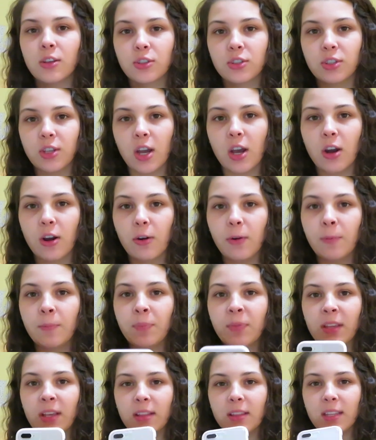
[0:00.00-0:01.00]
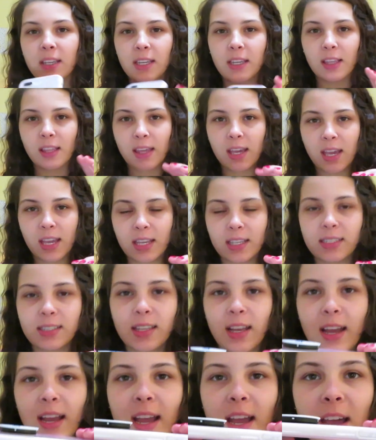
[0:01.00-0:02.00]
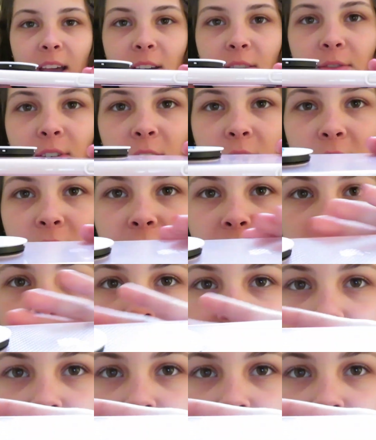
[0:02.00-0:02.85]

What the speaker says: So the case I have on it,